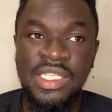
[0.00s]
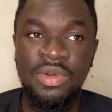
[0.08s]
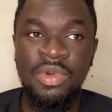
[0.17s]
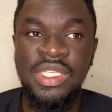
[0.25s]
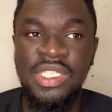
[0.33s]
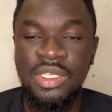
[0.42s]
It's
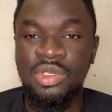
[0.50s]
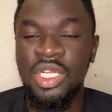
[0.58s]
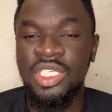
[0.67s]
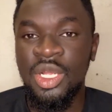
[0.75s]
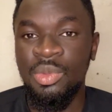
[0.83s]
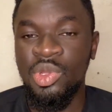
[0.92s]
a great start
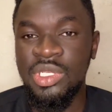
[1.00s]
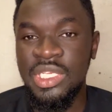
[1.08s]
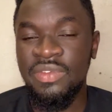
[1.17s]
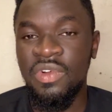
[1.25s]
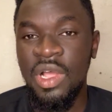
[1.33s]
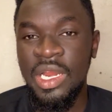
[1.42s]
to the
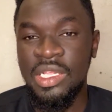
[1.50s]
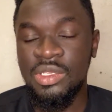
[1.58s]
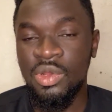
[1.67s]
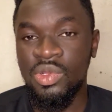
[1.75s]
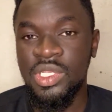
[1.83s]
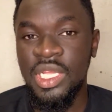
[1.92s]
Champions League for Arne
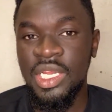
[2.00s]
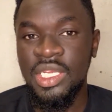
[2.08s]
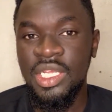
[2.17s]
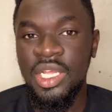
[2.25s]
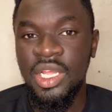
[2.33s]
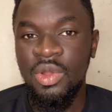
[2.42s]
Slot,
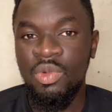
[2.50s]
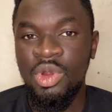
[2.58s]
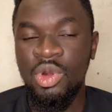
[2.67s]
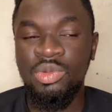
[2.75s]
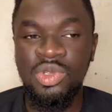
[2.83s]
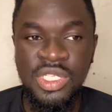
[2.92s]
and
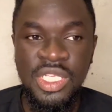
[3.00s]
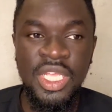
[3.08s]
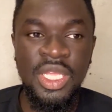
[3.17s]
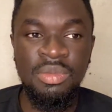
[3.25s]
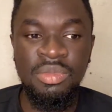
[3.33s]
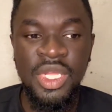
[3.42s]
we hope to
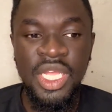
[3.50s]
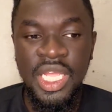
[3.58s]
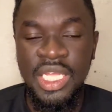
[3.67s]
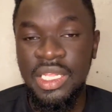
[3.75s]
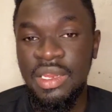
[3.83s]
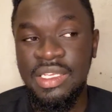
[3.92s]
see him
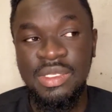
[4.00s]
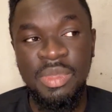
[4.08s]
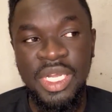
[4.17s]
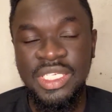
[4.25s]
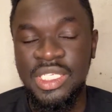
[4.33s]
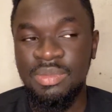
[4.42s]
in the
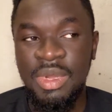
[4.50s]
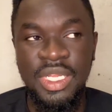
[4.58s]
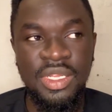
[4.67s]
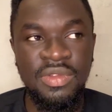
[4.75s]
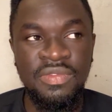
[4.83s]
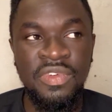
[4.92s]
next matches.
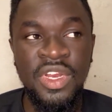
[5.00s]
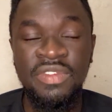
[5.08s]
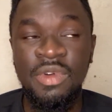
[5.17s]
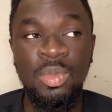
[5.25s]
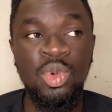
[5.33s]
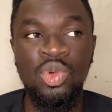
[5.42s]
But for
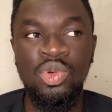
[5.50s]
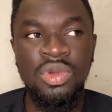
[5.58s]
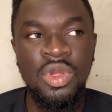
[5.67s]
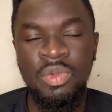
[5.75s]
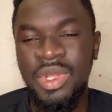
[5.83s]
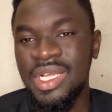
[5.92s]

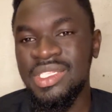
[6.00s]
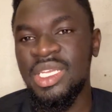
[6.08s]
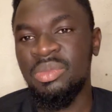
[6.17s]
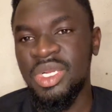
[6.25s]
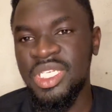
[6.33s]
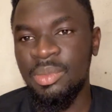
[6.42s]
Liverpool, we can't
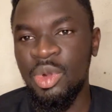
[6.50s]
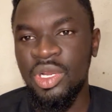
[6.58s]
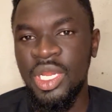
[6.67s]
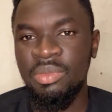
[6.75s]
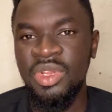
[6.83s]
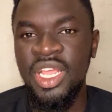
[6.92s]
say much
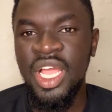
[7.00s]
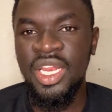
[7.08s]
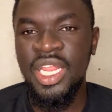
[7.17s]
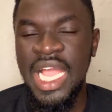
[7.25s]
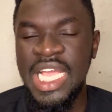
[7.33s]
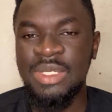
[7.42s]
about them. They
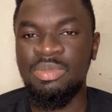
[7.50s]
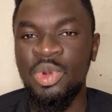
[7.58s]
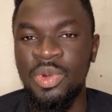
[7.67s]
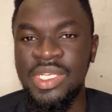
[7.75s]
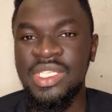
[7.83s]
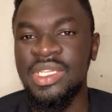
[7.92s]
are
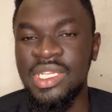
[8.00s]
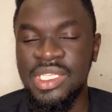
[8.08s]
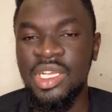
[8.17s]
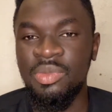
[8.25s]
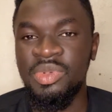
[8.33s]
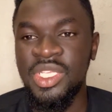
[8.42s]
experienced in
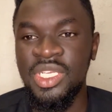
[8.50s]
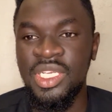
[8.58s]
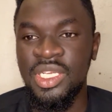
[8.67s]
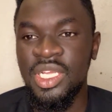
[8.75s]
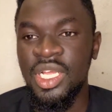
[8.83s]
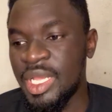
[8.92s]
this
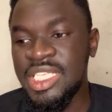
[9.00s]
competition.